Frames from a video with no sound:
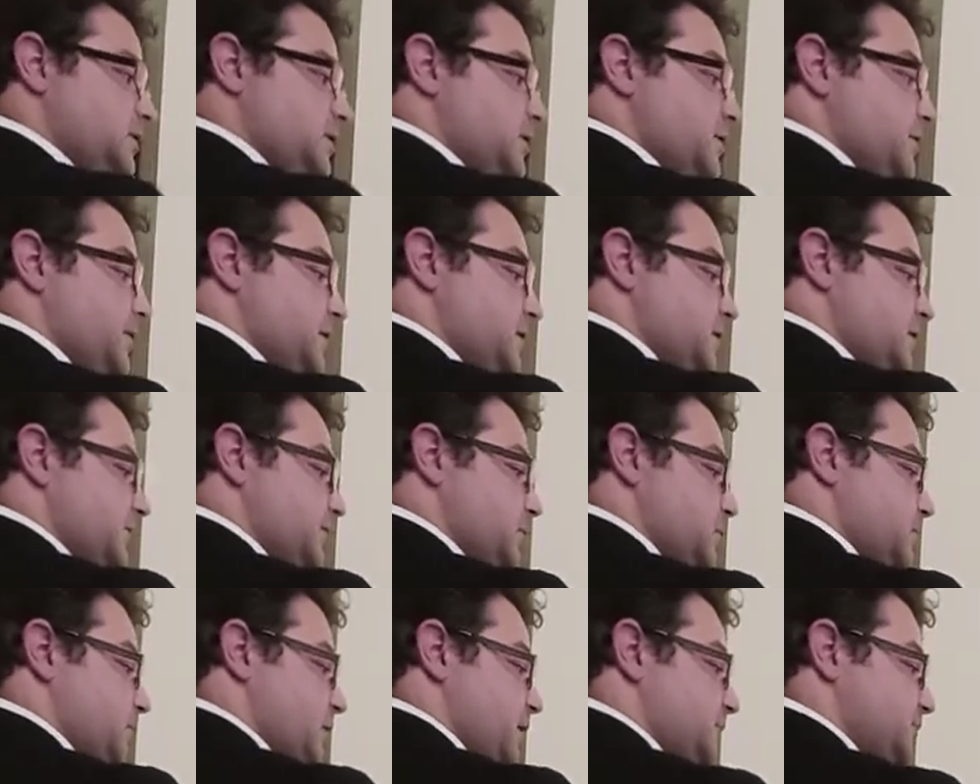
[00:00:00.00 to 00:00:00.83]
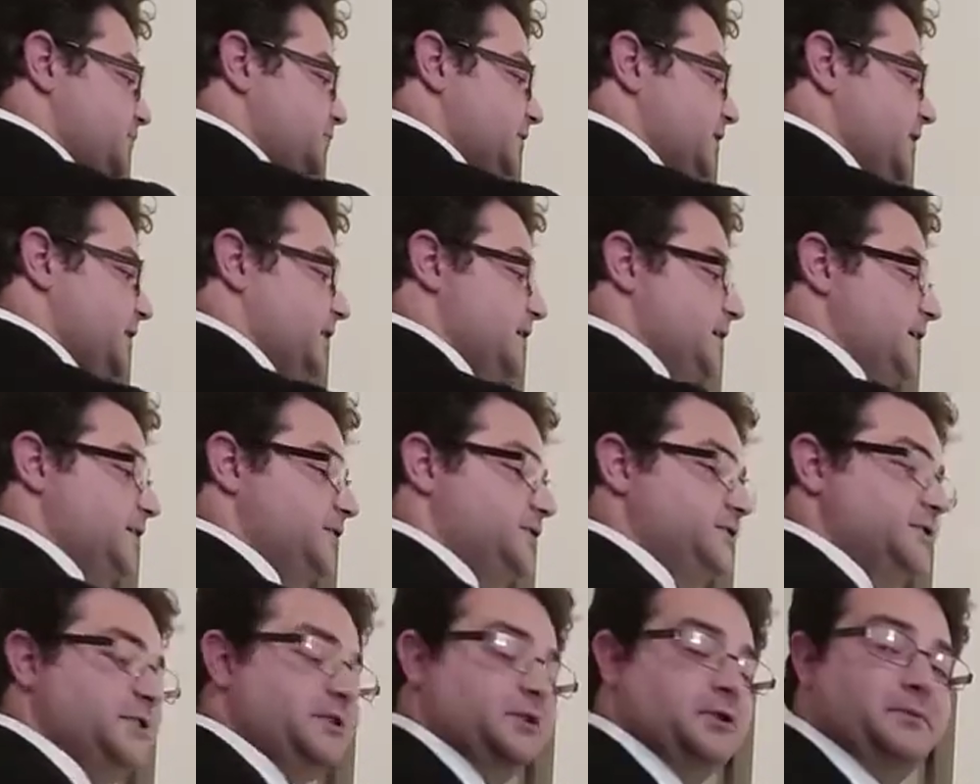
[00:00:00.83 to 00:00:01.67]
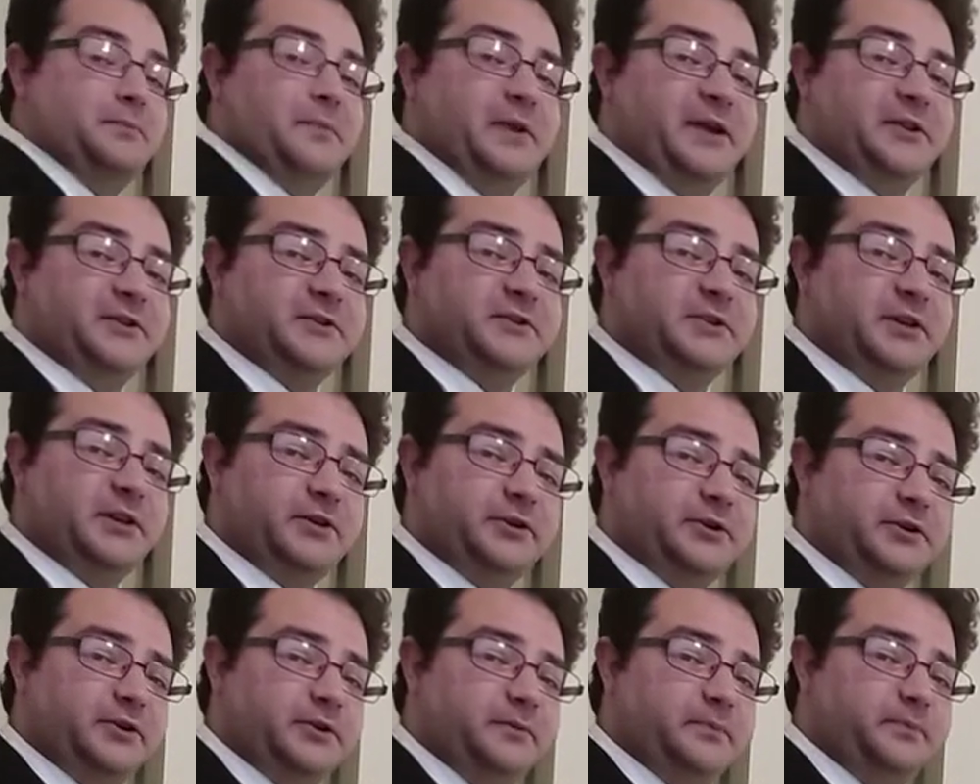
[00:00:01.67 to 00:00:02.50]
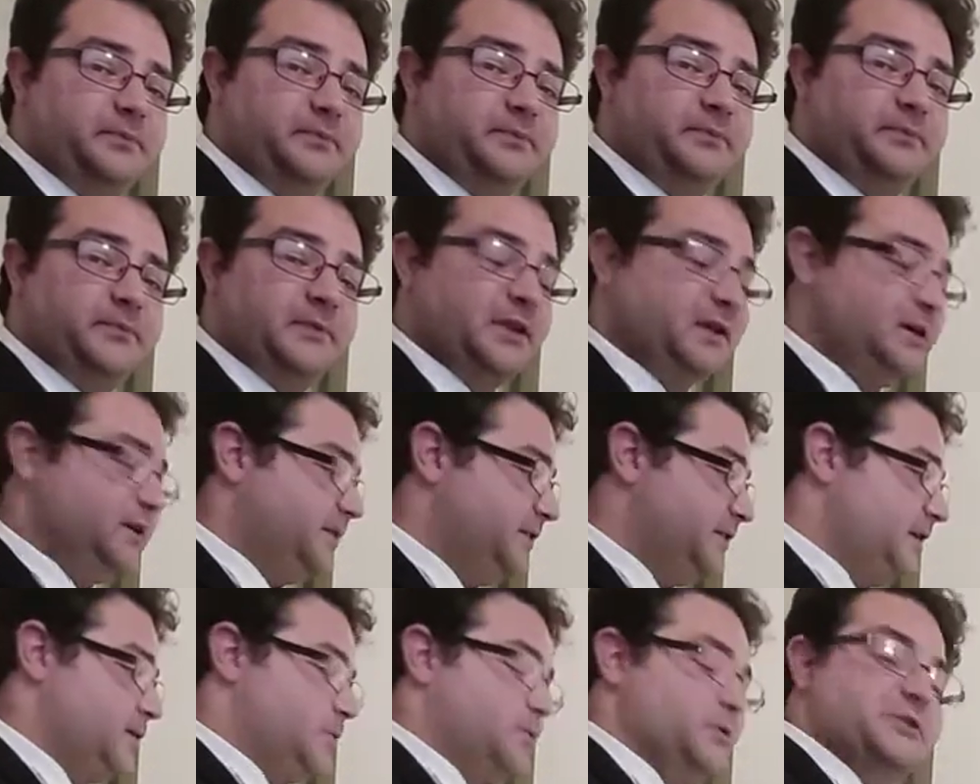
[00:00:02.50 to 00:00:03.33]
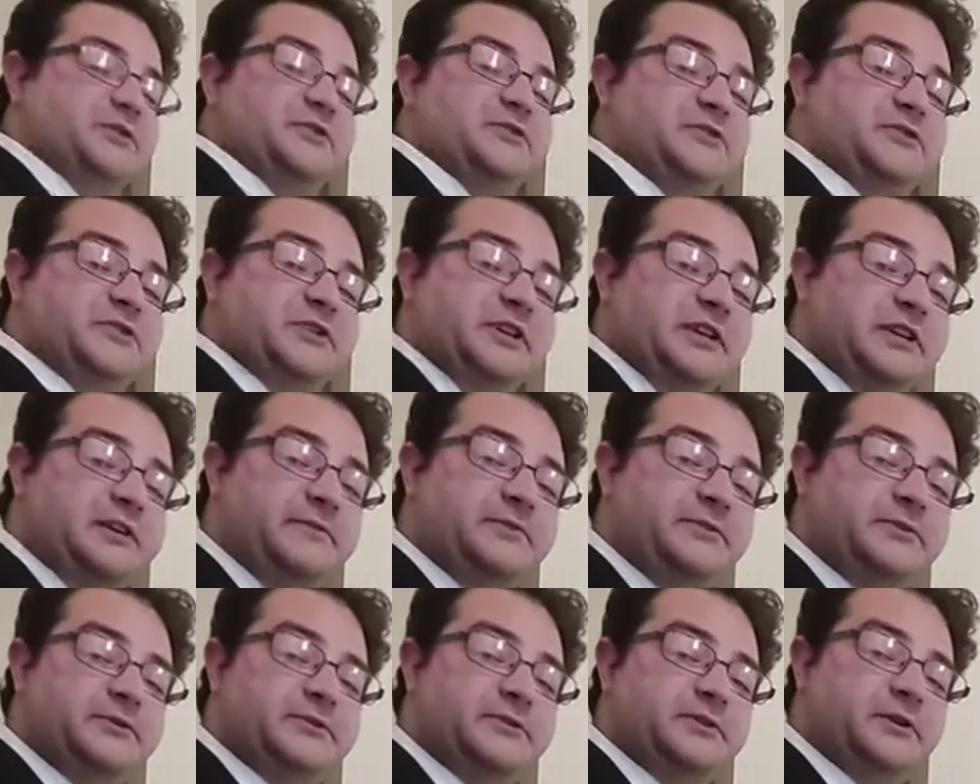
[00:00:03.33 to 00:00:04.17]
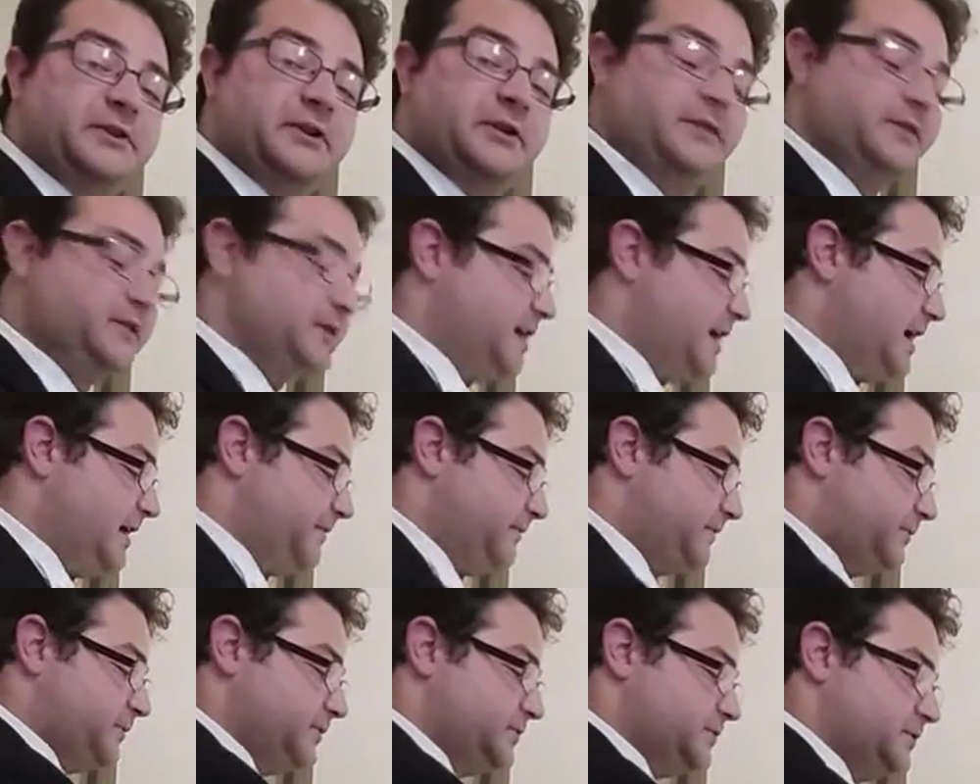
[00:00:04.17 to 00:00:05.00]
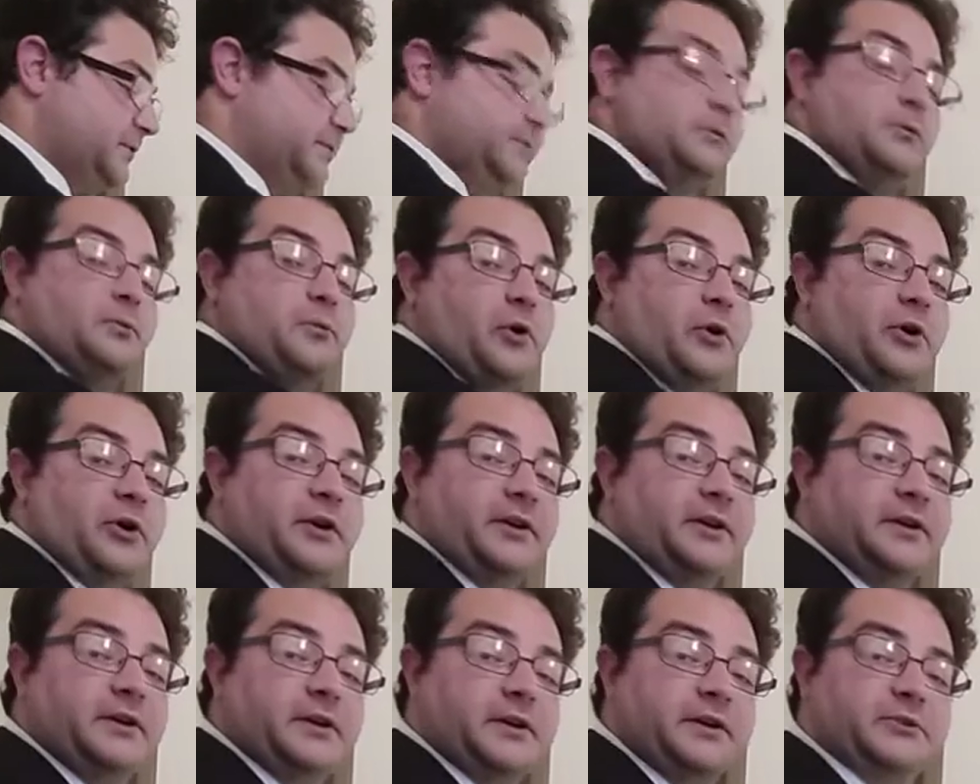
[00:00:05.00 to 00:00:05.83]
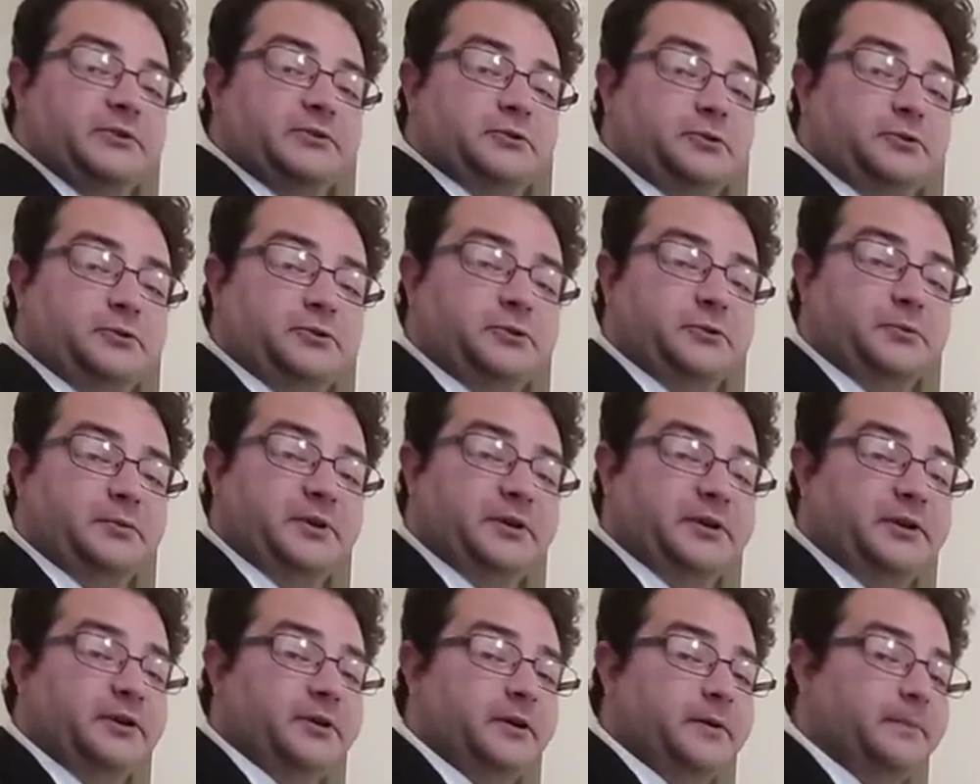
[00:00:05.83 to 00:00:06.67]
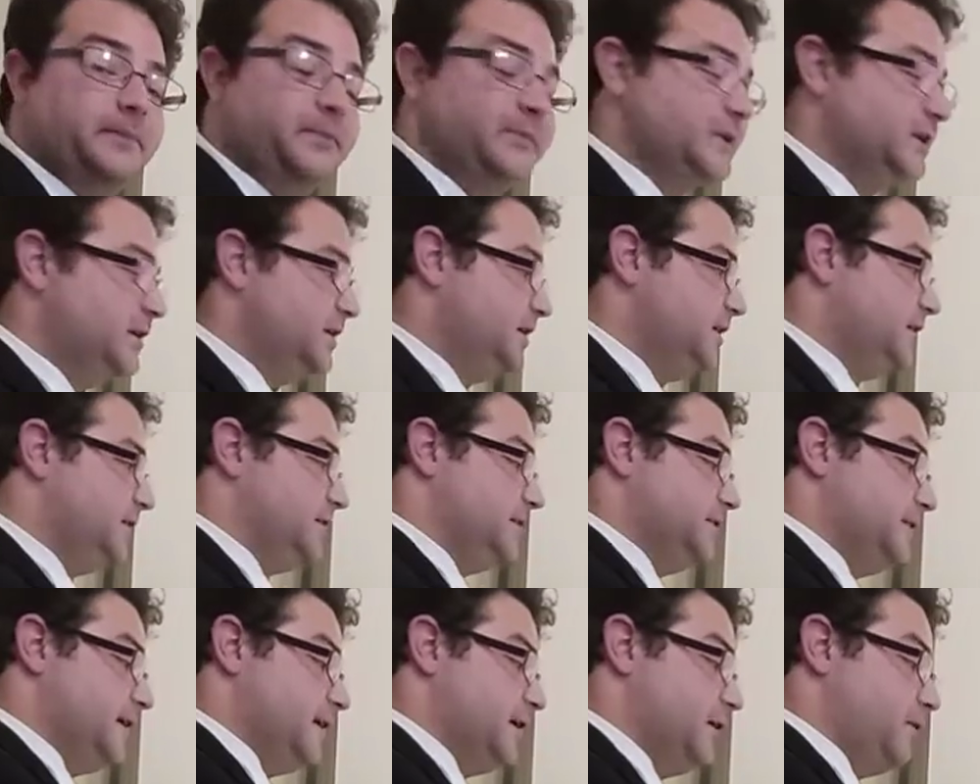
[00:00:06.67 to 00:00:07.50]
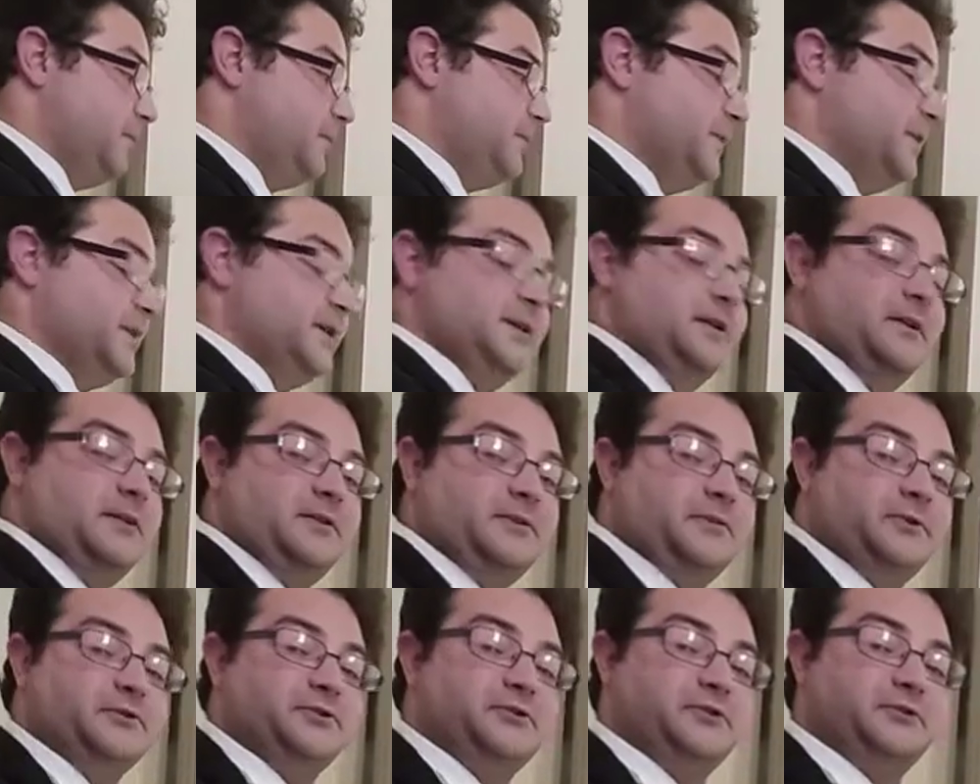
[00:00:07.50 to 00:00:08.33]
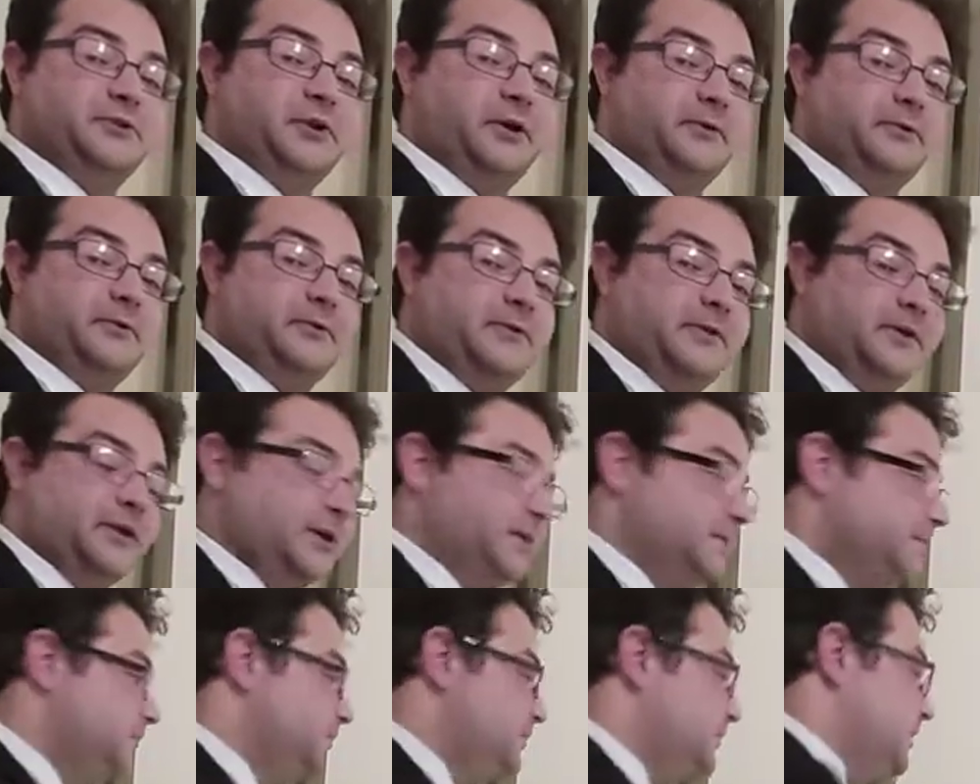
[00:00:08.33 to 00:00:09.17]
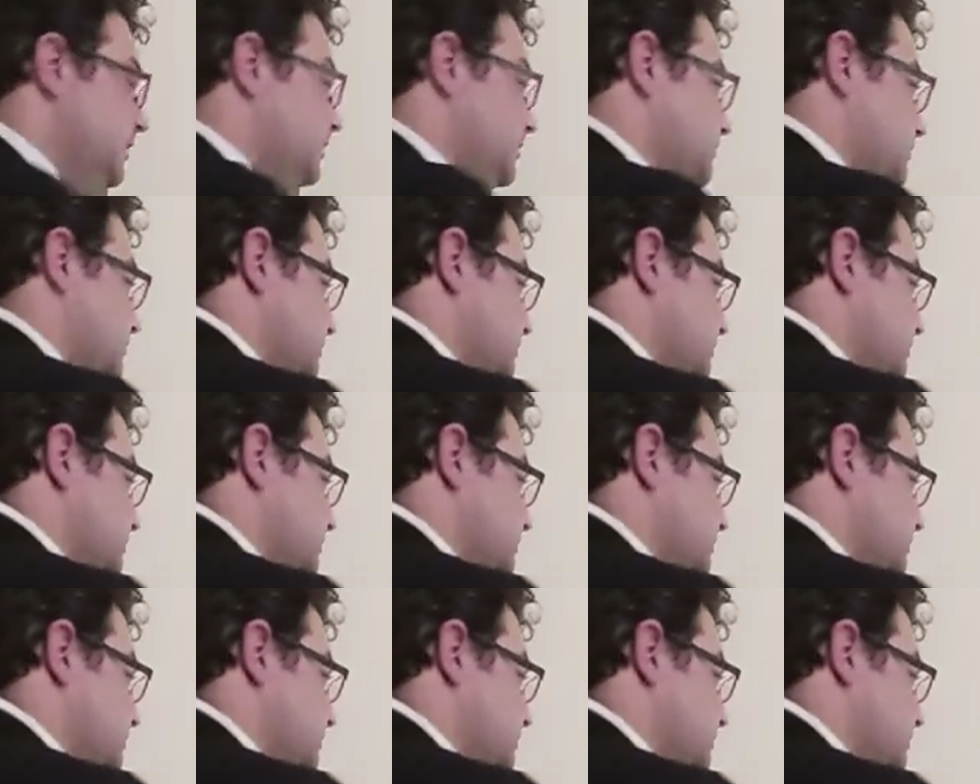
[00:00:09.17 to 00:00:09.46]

think of your website as a command center that receives the efforts of your marketing on social media. Now, there's another thing that you